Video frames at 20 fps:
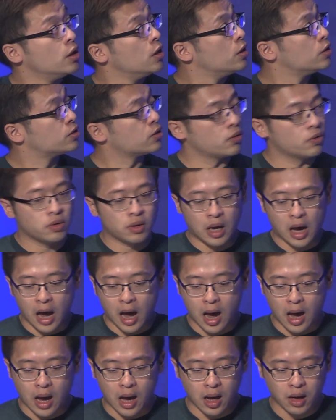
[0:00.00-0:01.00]
So
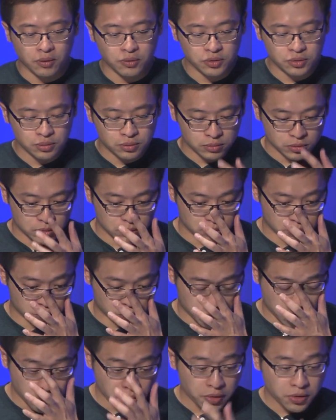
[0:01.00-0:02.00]
I'll
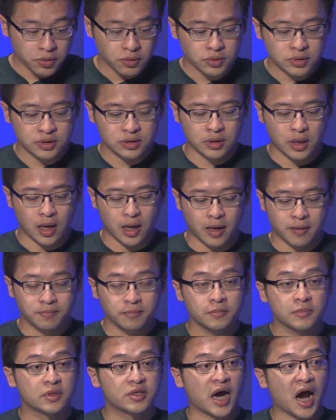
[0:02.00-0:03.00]
show you
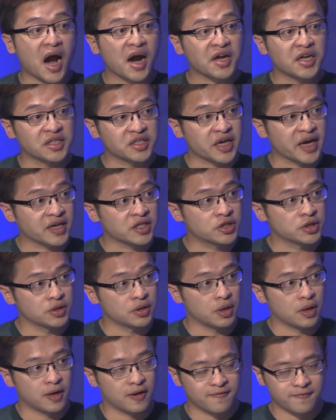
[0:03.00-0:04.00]
the architecture
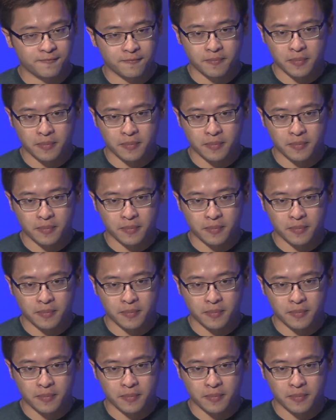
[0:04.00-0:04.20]
of